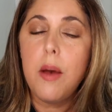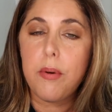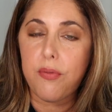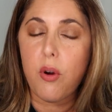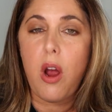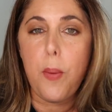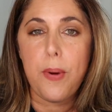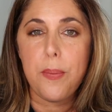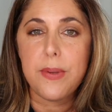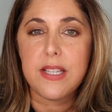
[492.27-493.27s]
But for our
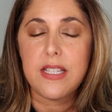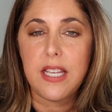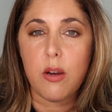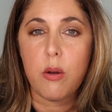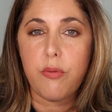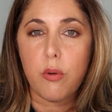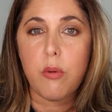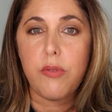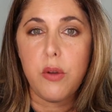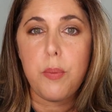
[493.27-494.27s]
purposes here and for
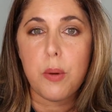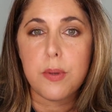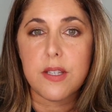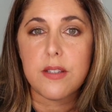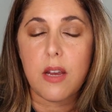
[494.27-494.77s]
review purposes,